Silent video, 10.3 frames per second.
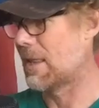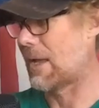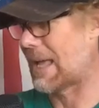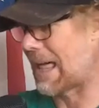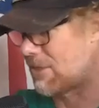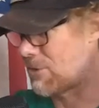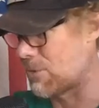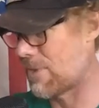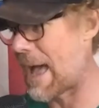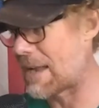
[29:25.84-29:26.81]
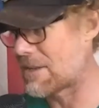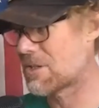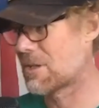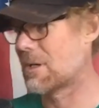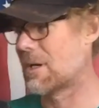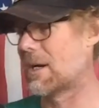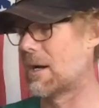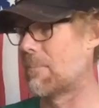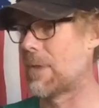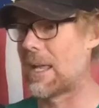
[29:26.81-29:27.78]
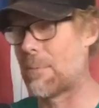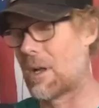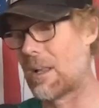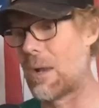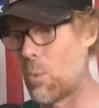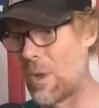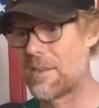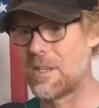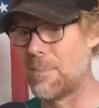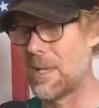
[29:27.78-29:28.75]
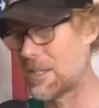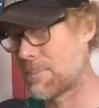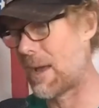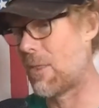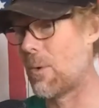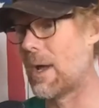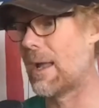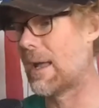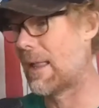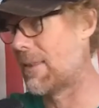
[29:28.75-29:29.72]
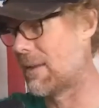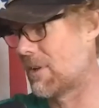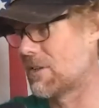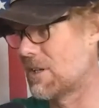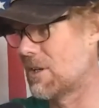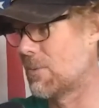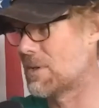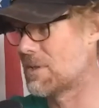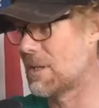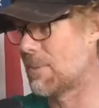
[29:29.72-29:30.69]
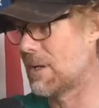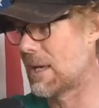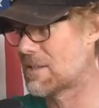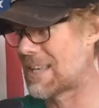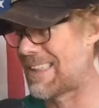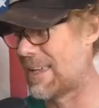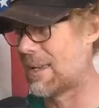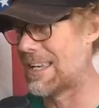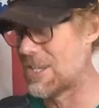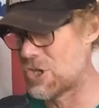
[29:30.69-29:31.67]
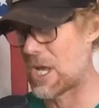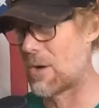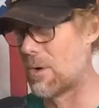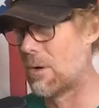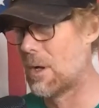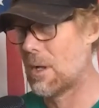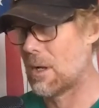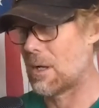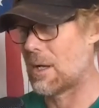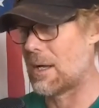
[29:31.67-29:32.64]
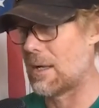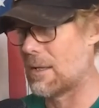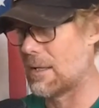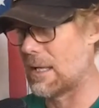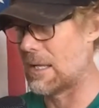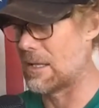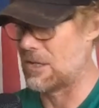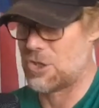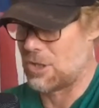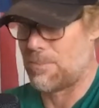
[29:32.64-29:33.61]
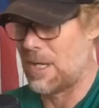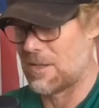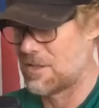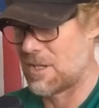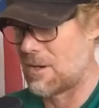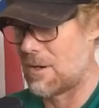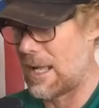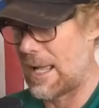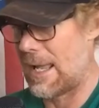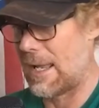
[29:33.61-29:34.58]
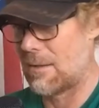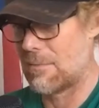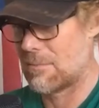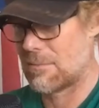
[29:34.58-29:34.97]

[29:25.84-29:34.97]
They got through that. They came online with CBS, by the way, and they've continued with CBS. I think in general, it should be considered a